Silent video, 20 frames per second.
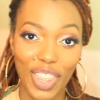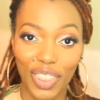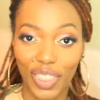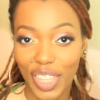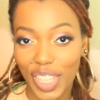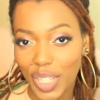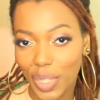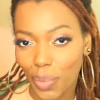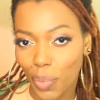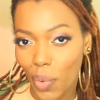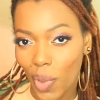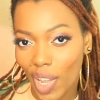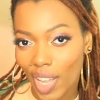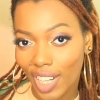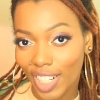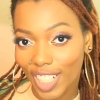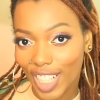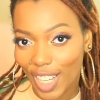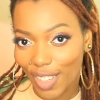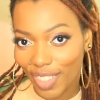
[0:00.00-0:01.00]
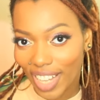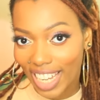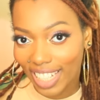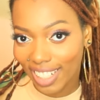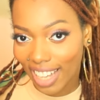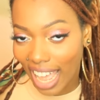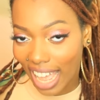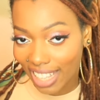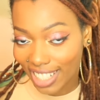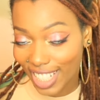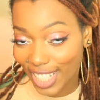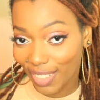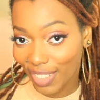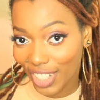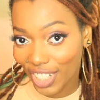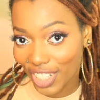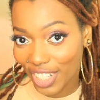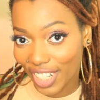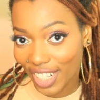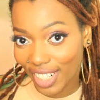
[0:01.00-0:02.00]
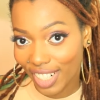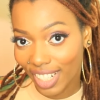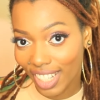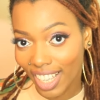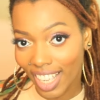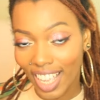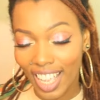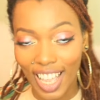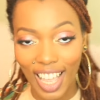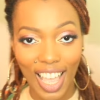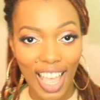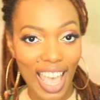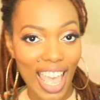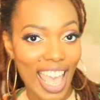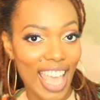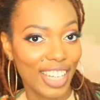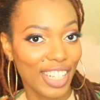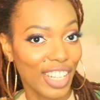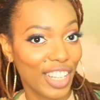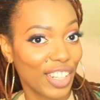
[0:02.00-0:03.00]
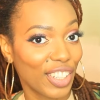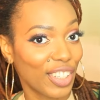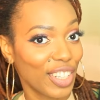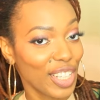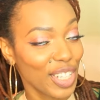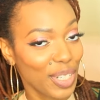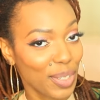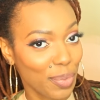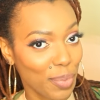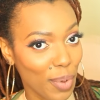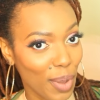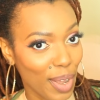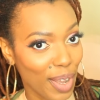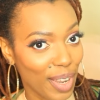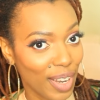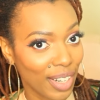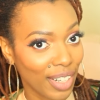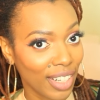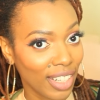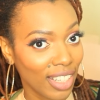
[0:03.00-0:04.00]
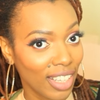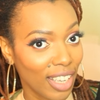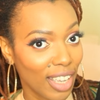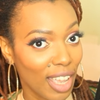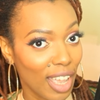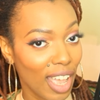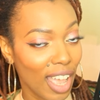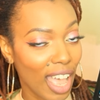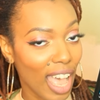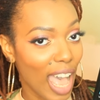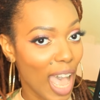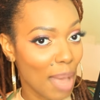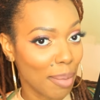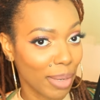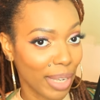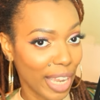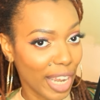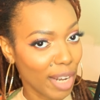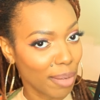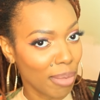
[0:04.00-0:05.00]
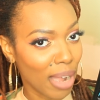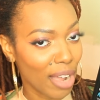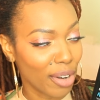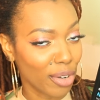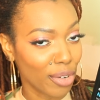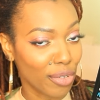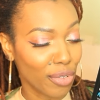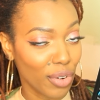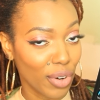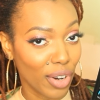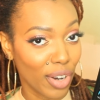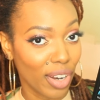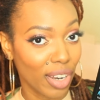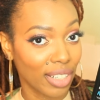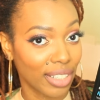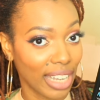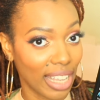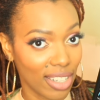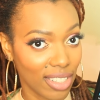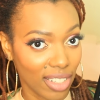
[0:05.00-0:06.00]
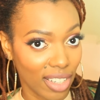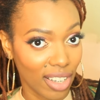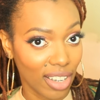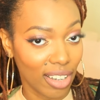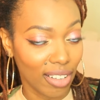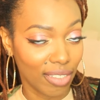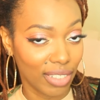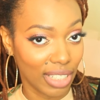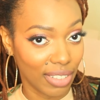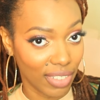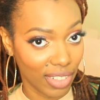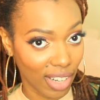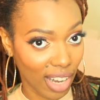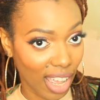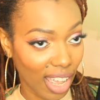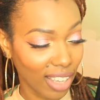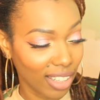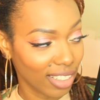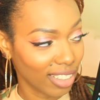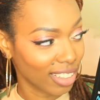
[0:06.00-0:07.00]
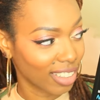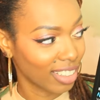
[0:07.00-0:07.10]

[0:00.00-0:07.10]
In this one, Love Light Locs is featured. And in this one, I'm a hair model for Nessa of Live and Lock.